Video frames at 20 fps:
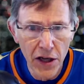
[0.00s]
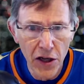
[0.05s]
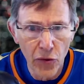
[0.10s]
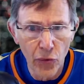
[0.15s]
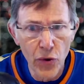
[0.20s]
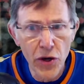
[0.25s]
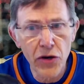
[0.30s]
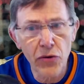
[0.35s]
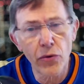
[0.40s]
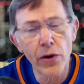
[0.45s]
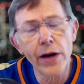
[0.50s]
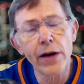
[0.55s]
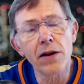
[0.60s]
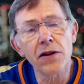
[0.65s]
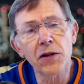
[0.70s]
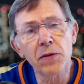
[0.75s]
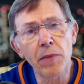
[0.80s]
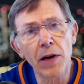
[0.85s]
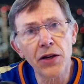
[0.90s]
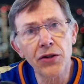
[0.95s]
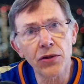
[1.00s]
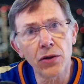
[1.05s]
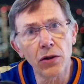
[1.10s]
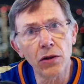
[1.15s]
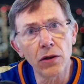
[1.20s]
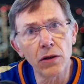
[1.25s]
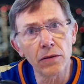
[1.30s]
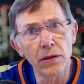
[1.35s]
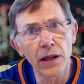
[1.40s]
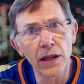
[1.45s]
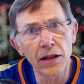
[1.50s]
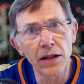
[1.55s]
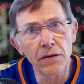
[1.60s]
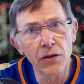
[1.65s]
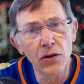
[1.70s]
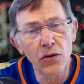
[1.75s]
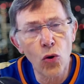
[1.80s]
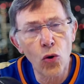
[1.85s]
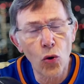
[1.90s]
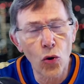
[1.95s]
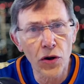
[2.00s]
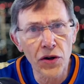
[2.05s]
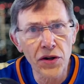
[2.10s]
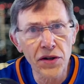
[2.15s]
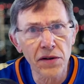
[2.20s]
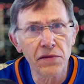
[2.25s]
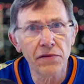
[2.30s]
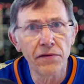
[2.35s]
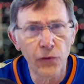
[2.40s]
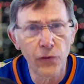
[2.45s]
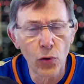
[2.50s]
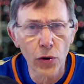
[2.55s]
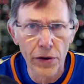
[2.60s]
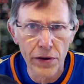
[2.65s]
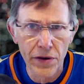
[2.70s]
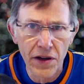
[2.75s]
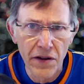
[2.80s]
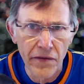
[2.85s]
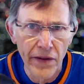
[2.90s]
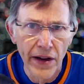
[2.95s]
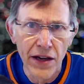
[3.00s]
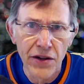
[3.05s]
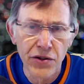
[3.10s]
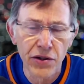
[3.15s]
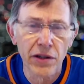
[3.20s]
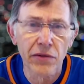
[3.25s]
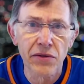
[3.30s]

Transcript: we created a special course for the convention.